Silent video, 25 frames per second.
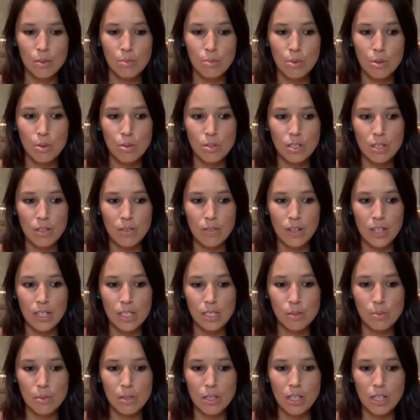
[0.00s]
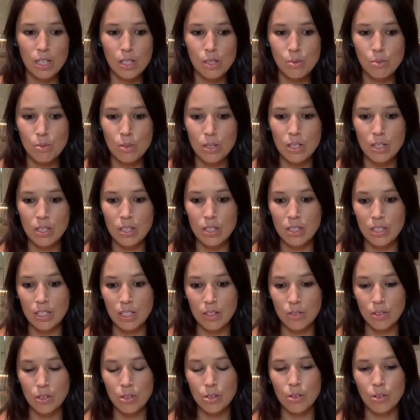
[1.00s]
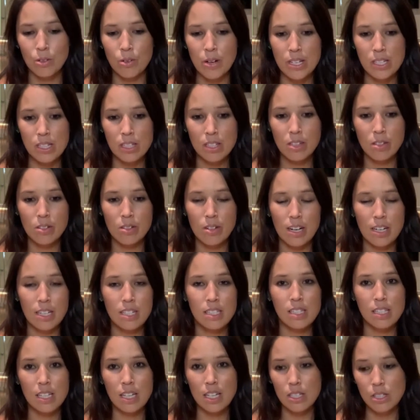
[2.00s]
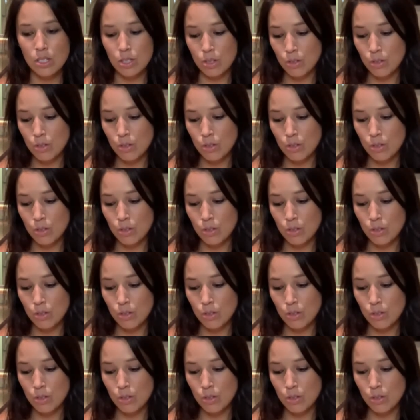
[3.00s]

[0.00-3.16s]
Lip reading: Most of us, because if you were raised in the United States,